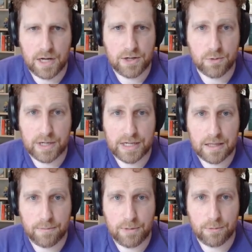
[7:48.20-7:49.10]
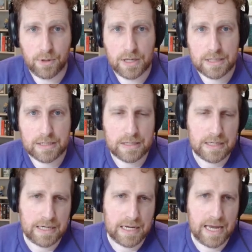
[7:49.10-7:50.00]
I just want to get the mailbox.
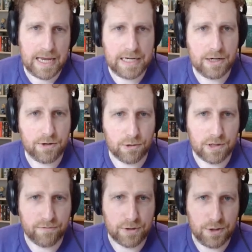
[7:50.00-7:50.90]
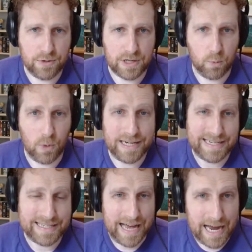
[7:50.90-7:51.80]
And here you're looking for 2 things. One
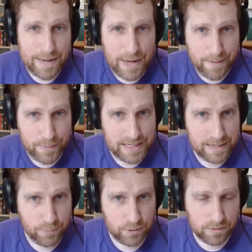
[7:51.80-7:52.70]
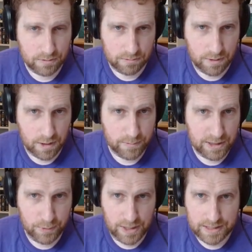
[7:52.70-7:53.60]
is IMAP enabled on the
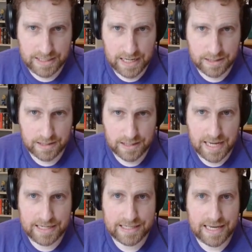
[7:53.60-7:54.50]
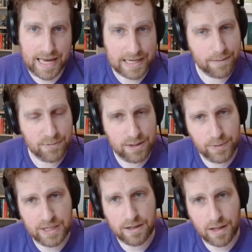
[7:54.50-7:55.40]
mailbox, yes, and is
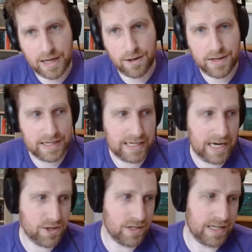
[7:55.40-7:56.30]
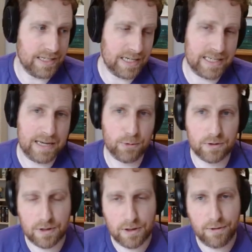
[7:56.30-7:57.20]
SMTP client authentication
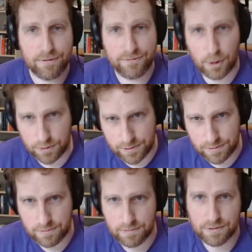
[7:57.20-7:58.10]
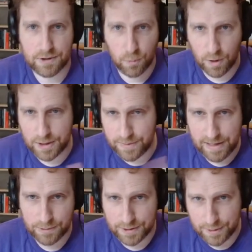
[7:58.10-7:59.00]
disabled, false. You want to be
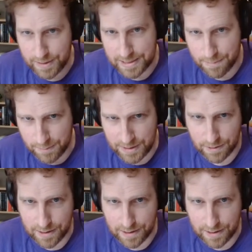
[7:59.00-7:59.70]
able to do SMTP